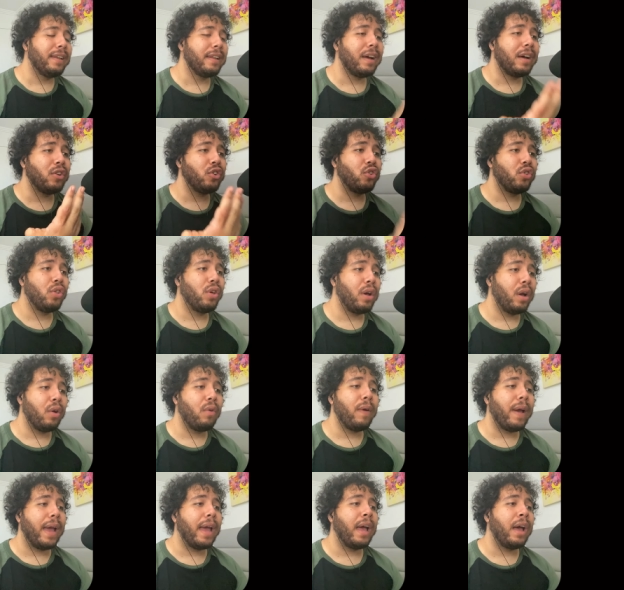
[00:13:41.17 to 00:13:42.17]
touched the
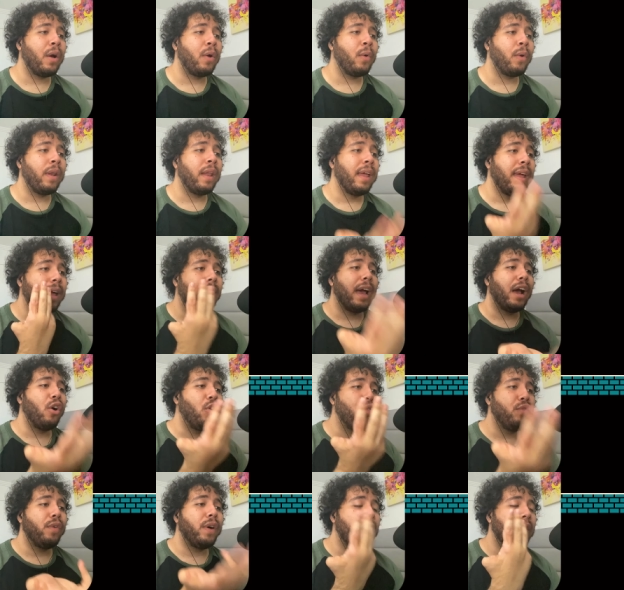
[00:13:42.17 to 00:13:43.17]
ground.
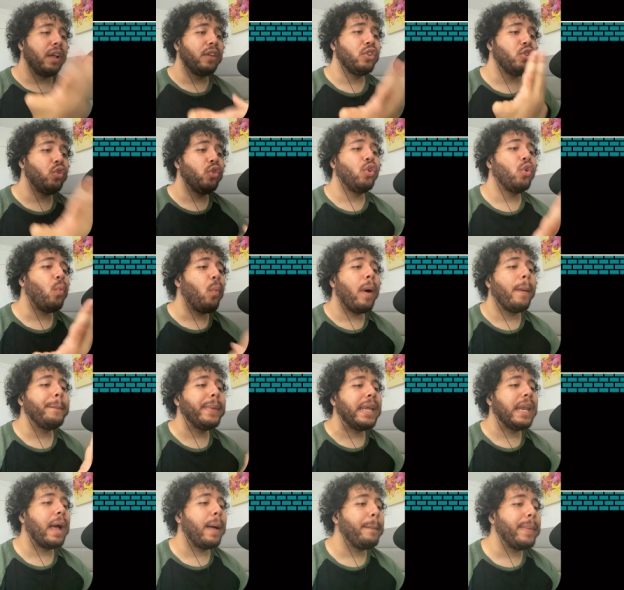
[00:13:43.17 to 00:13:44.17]
How fast do you want
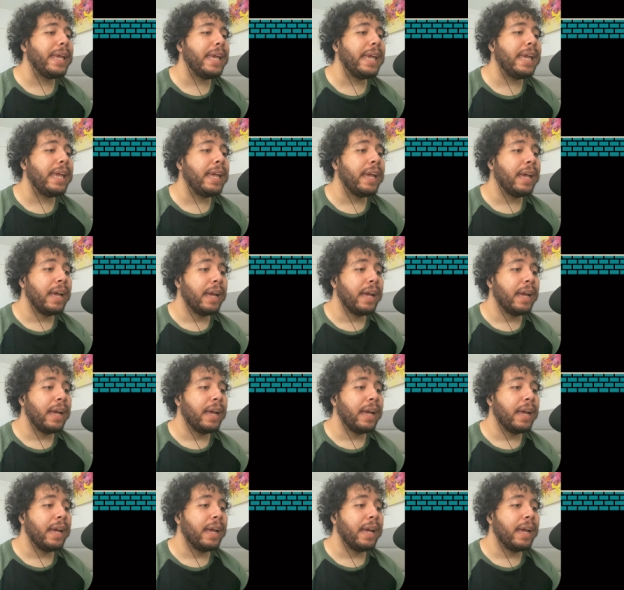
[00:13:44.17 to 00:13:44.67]
me to be?